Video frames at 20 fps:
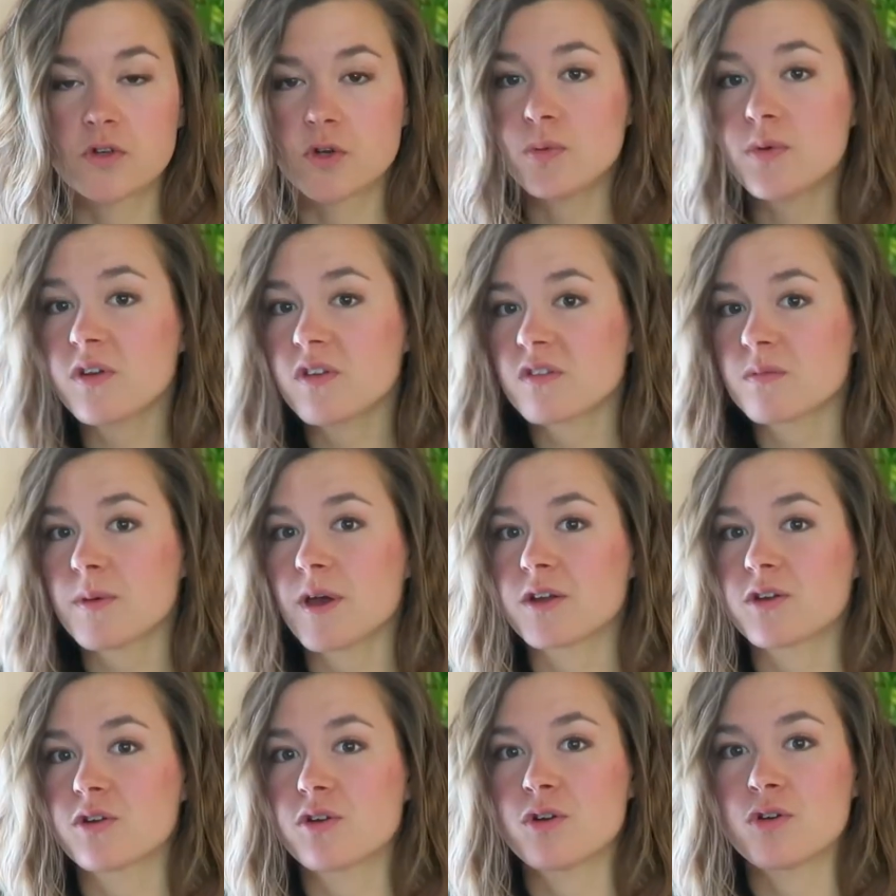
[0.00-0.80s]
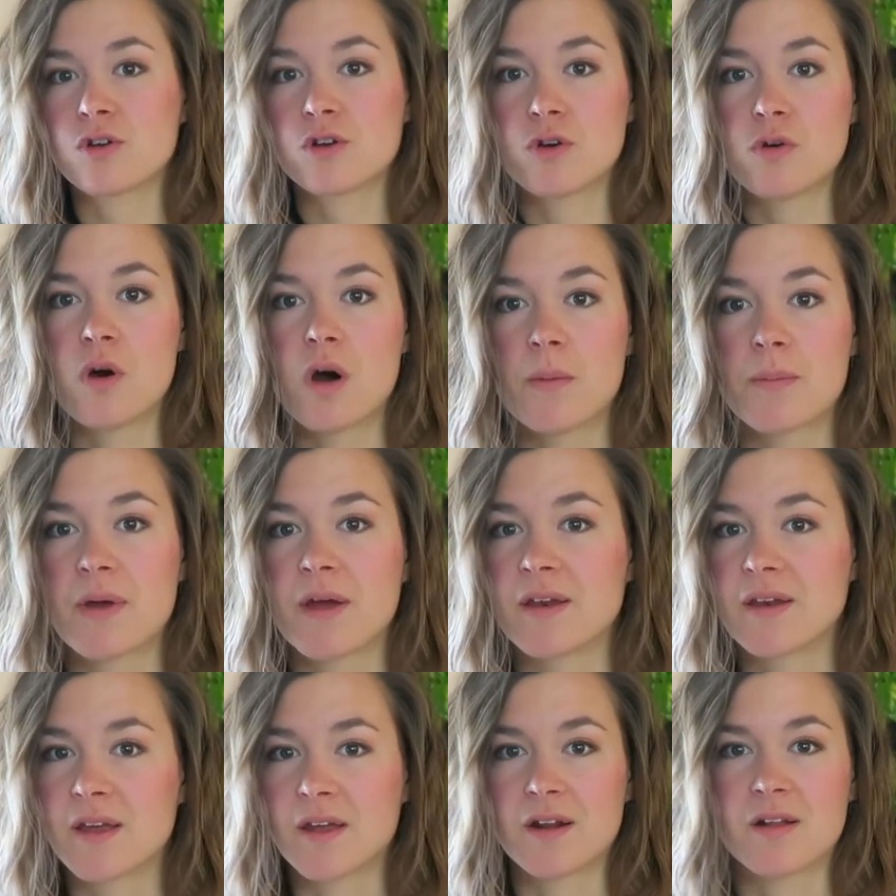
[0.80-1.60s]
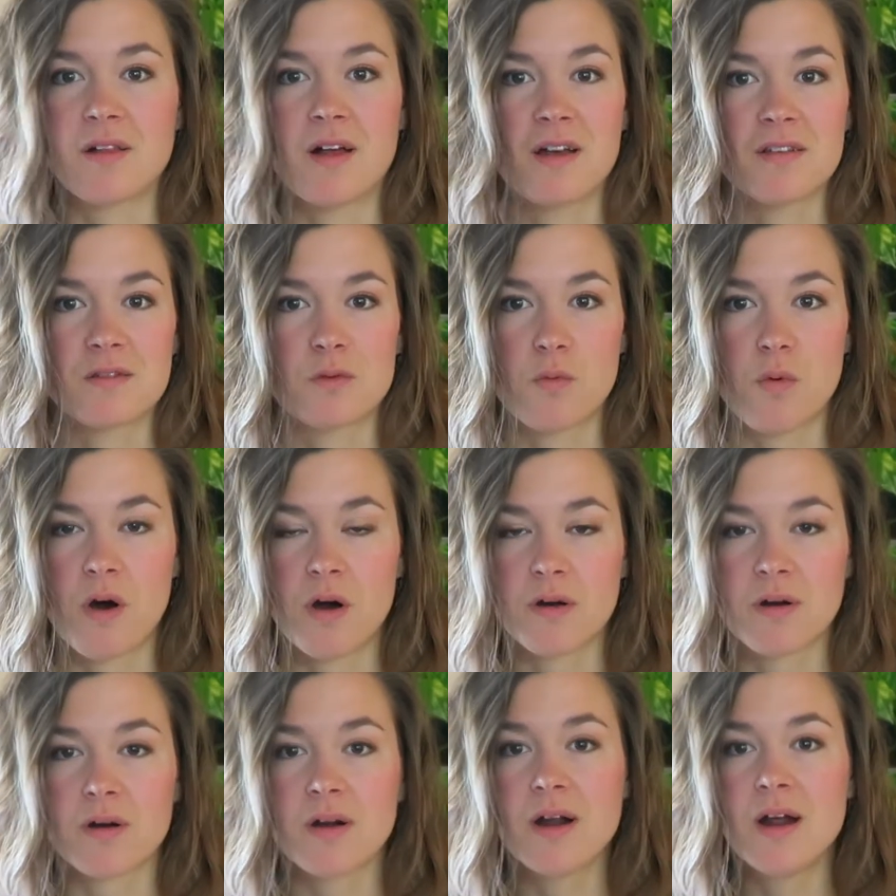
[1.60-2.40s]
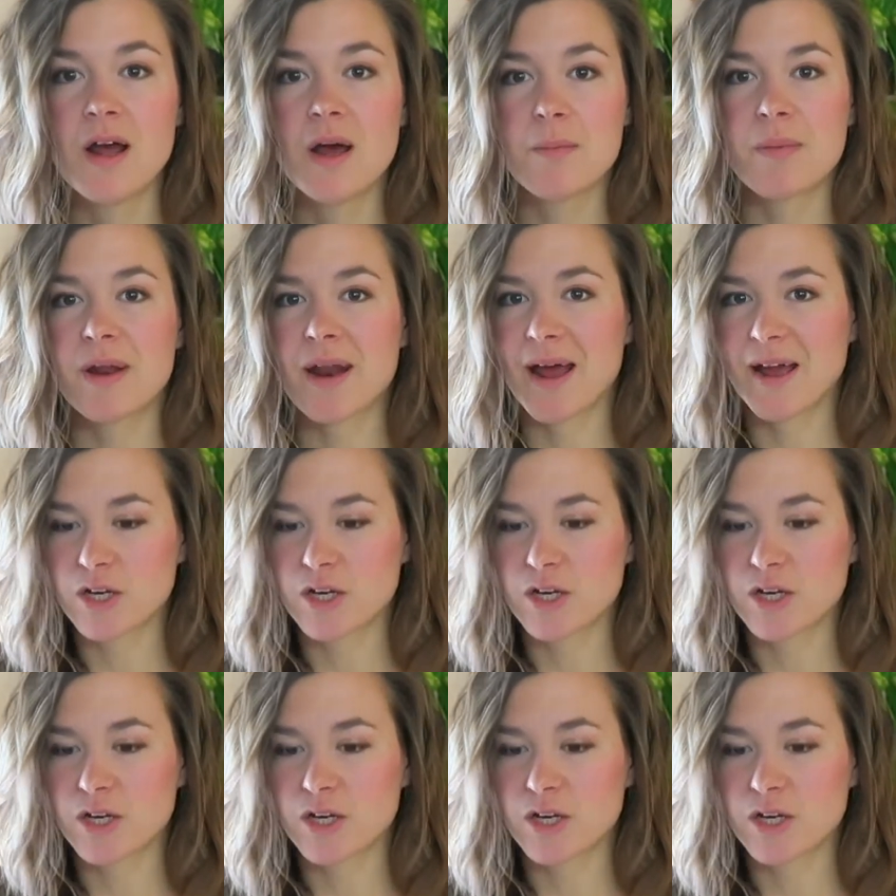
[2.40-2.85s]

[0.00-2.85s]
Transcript: Don't expect her to go up and get a glass of water, but